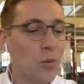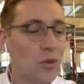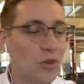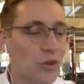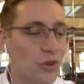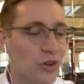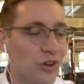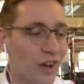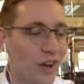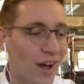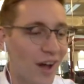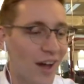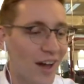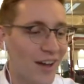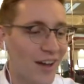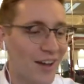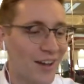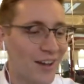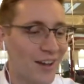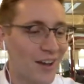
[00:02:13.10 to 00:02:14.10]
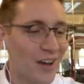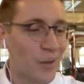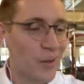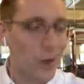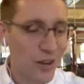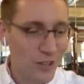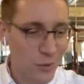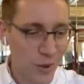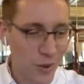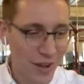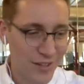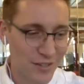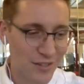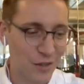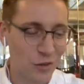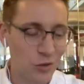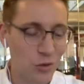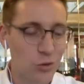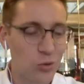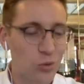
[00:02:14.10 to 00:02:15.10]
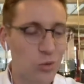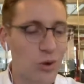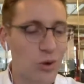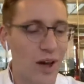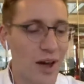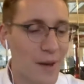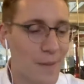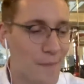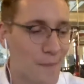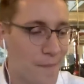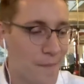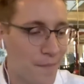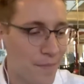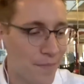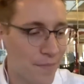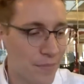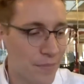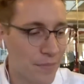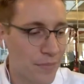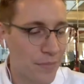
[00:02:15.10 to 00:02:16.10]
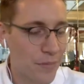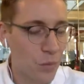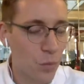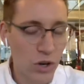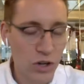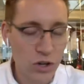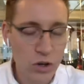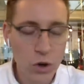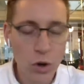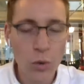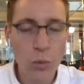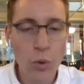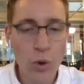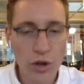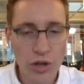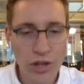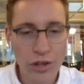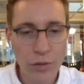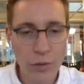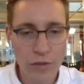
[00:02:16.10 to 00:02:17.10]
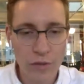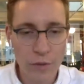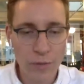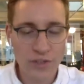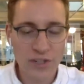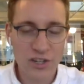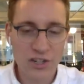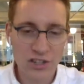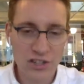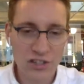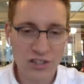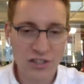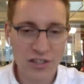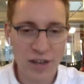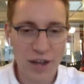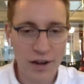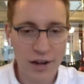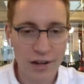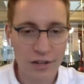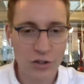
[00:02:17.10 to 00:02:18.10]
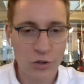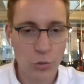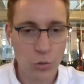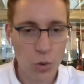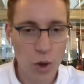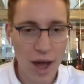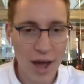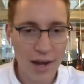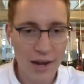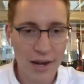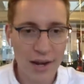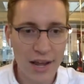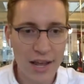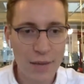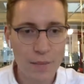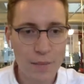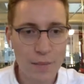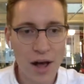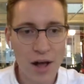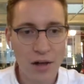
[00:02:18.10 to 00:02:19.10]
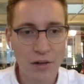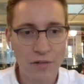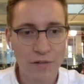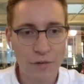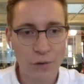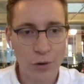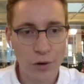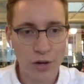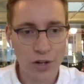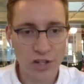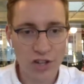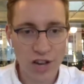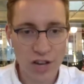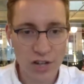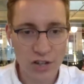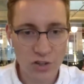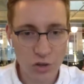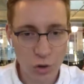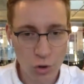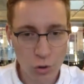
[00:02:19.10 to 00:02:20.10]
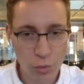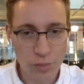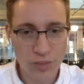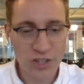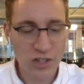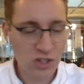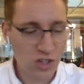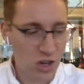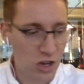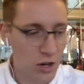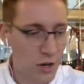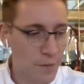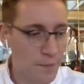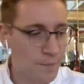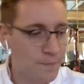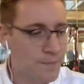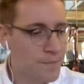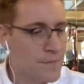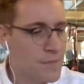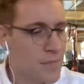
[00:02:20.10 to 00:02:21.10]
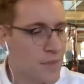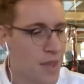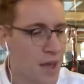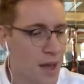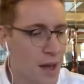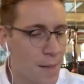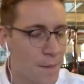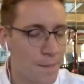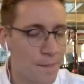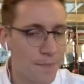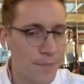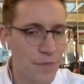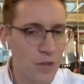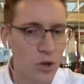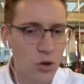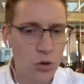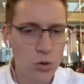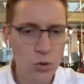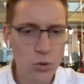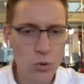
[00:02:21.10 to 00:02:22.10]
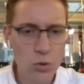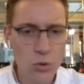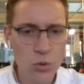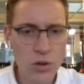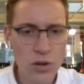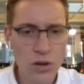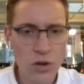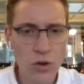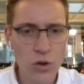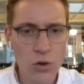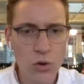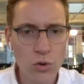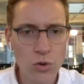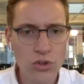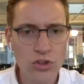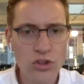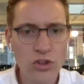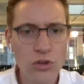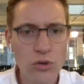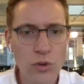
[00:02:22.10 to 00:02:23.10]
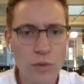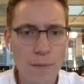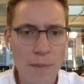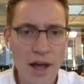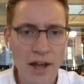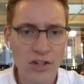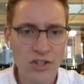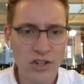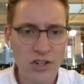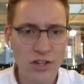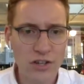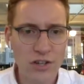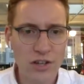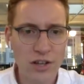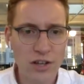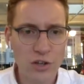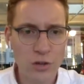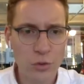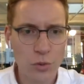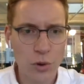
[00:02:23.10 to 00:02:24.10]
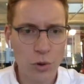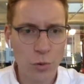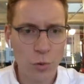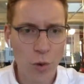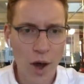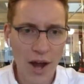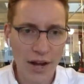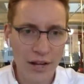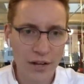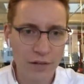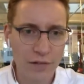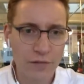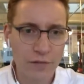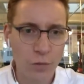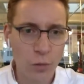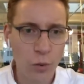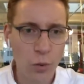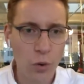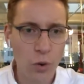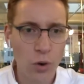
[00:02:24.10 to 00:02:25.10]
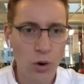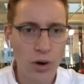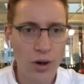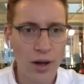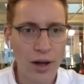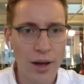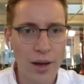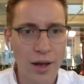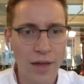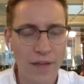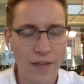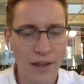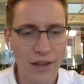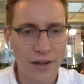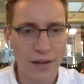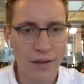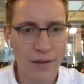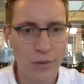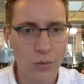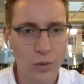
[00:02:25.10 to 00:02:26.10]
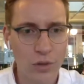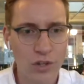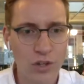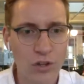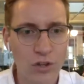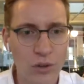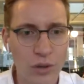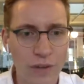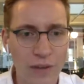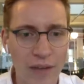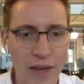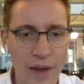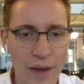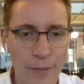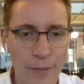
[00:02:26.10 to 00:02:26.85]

Well, look, I wanted to ask you, when you're working with a petition starter to write an email for a Change.org petition, who do you imagine that you are writing for when you're doing that?